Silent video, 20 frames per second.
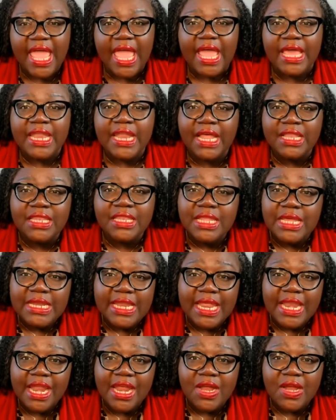And I looked
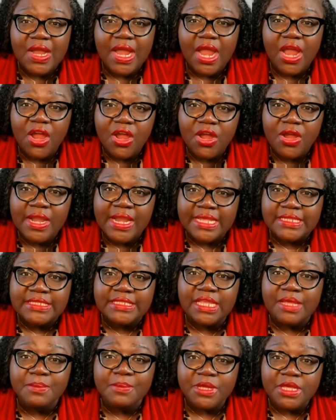at her and I
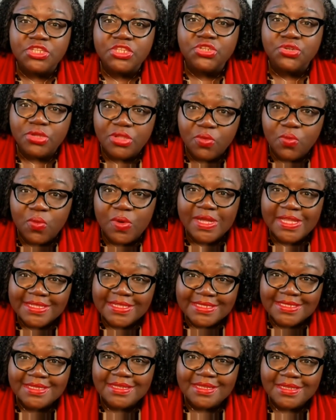said, because you're the one,
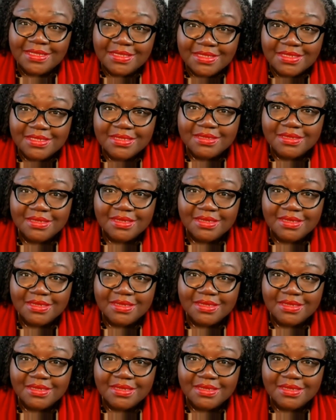sis.